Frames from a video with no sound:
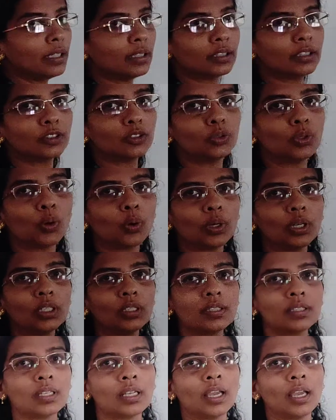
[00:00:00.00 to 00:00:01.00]
It is known
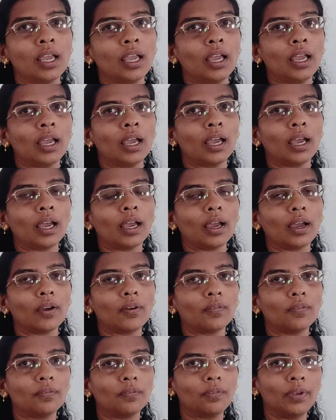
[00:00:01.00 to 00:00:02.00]
as
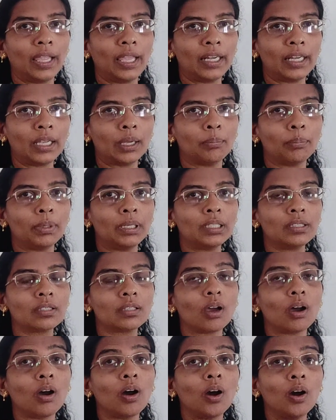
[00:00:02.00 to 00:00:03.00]
variables,
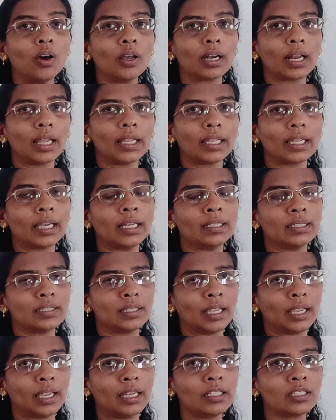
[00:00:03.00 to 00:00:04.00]
or I can
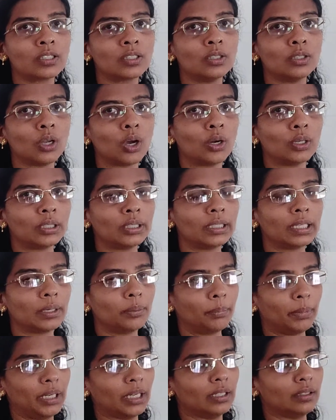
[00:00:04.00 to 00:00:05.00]
say as
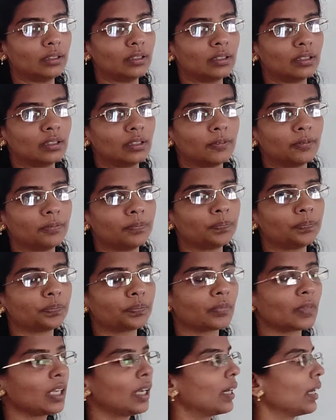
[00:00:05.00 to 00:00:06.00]
non-terminals.
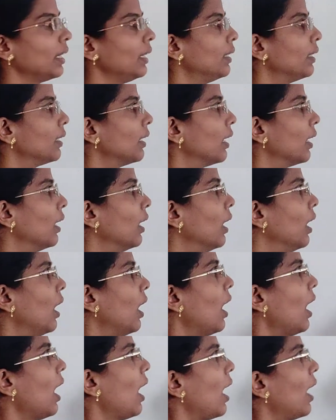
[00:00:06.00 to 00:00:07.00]
Right?
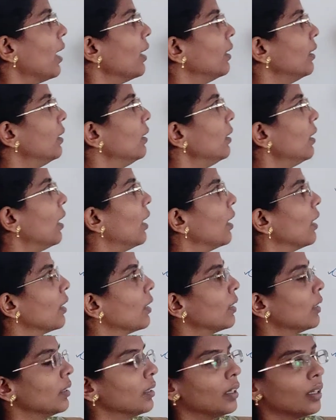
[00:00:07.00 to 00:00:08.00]
And the
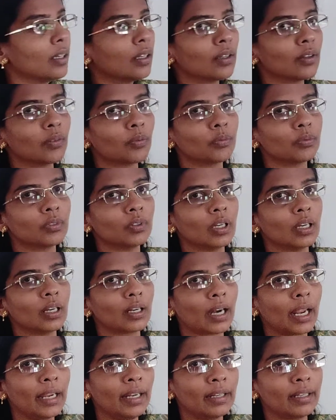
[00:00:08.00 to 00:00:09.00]

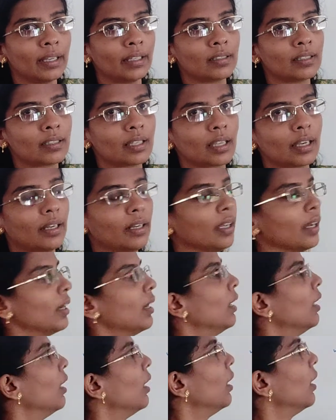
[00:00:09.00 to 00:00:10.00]
right hand side,